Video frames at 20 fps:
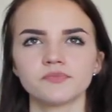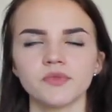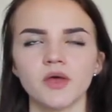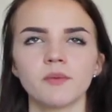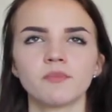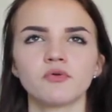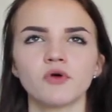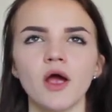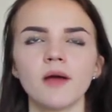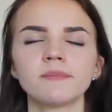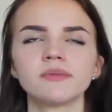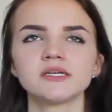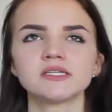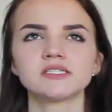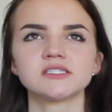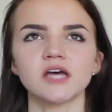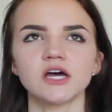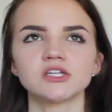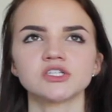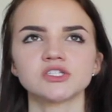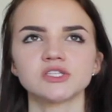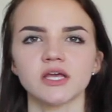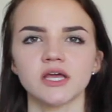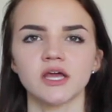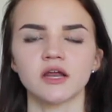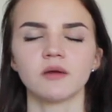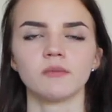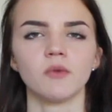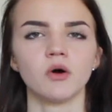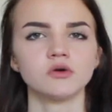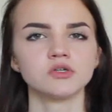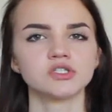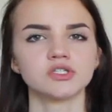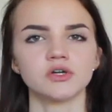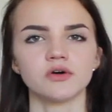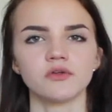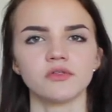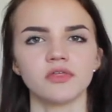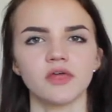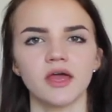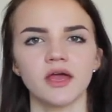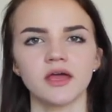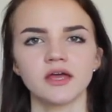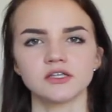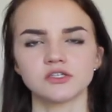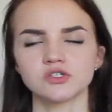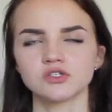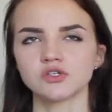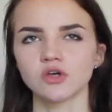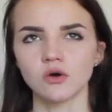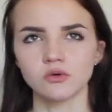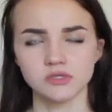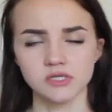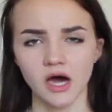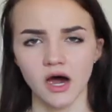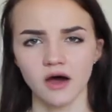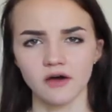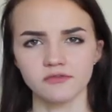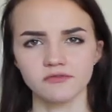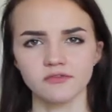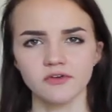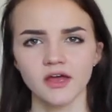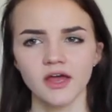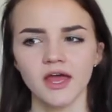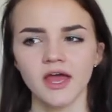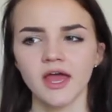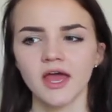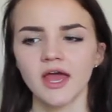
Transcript: a prep is such like an emotional thing. It's so tough,